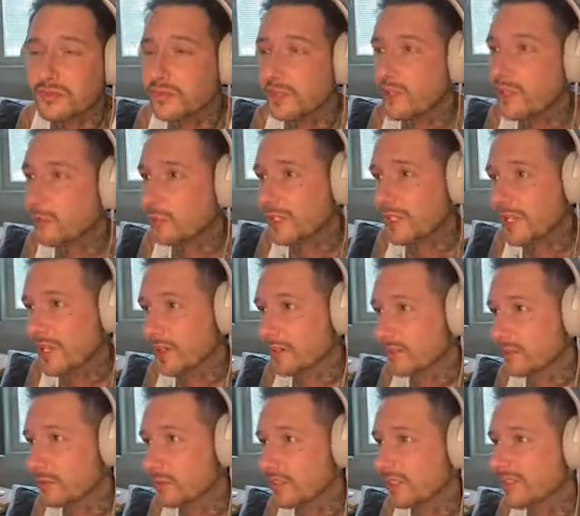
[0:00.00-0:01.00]
follow me there if you
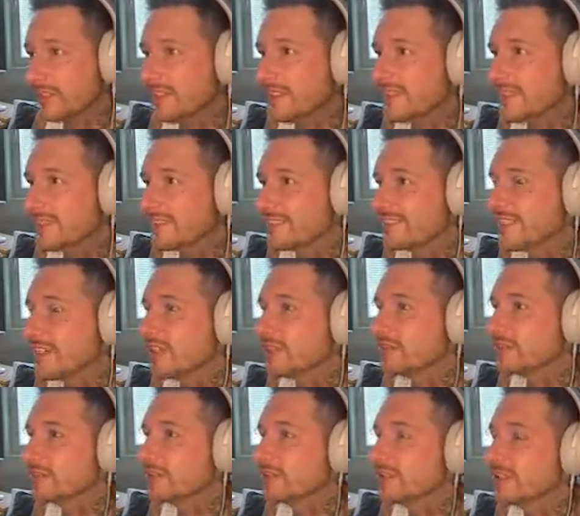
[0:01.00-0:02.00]
want to see that
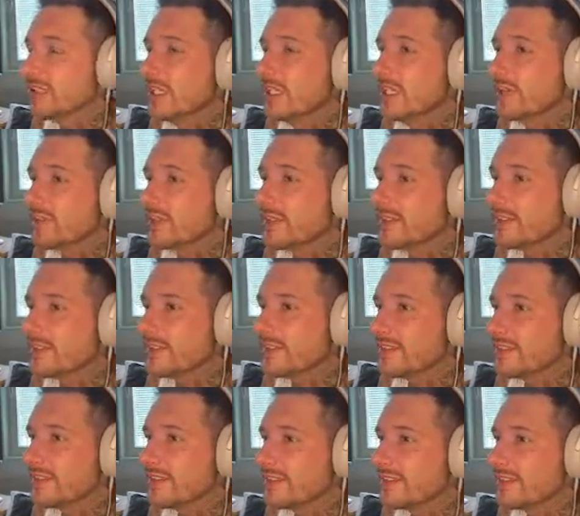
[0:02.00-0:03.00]
stuff. But as you can
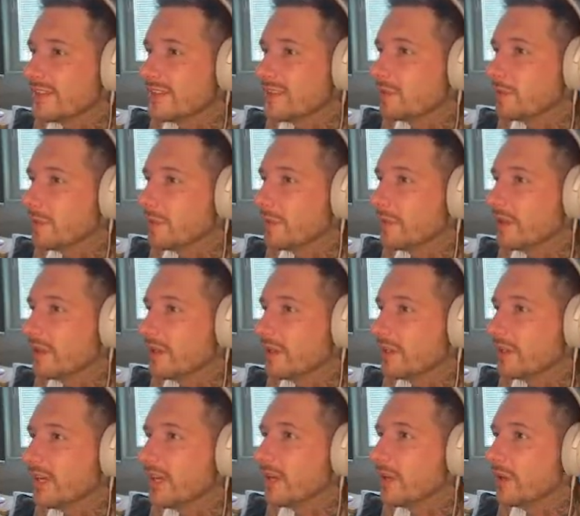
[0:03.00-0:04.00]
see, this is where we are
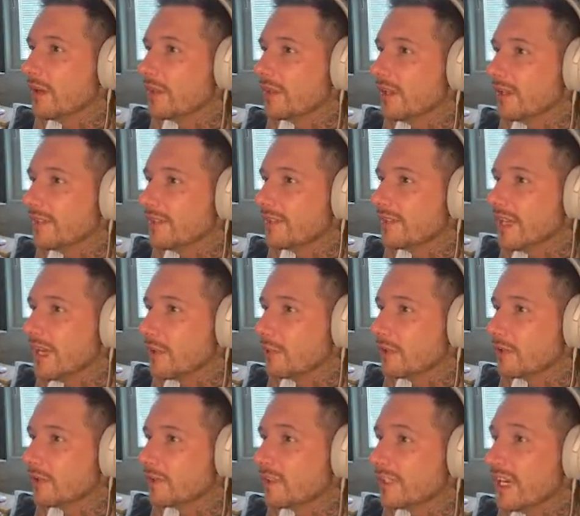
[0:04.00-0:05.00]
now, and that is the
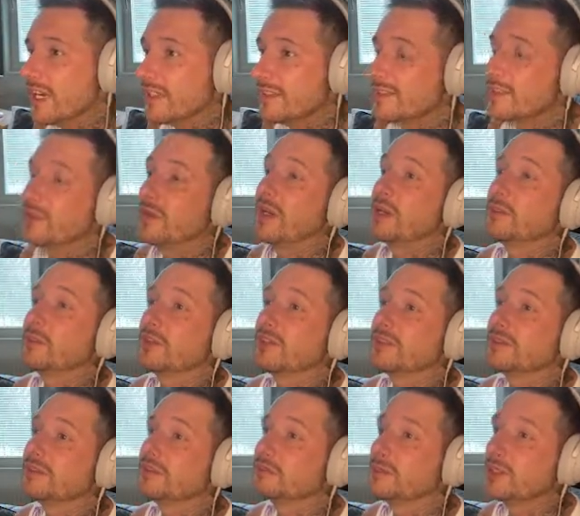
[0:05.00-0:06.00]
Emerald Skyscraper,
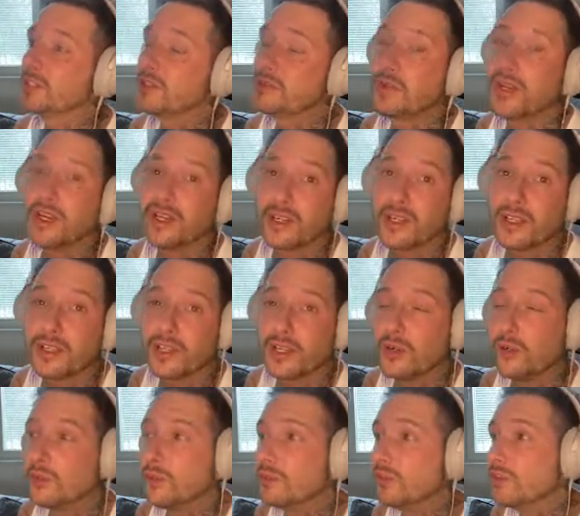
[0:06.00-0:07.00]
which we are going to
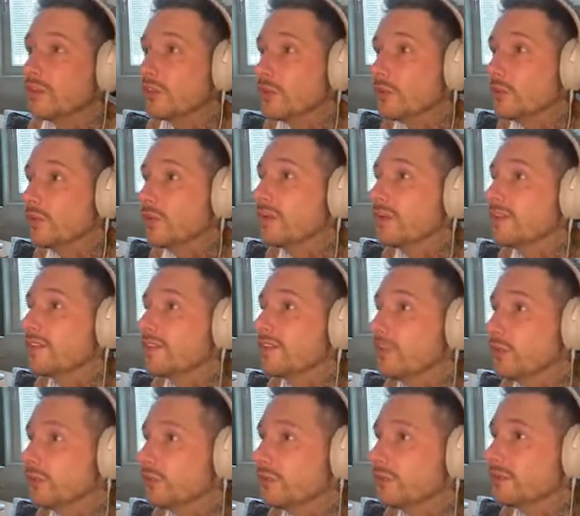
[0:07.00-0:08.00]
go to
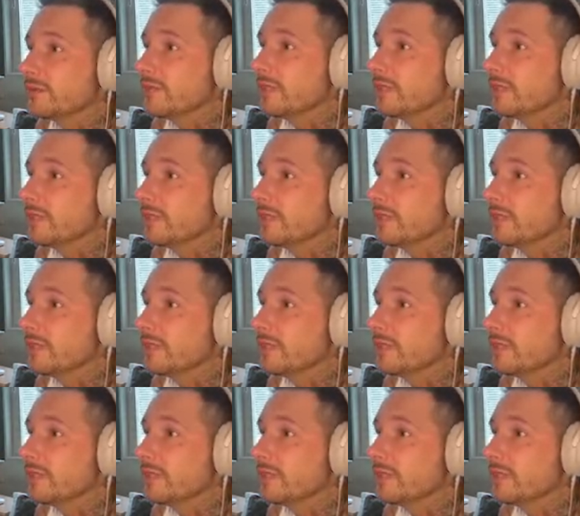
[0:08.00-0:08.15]
soon.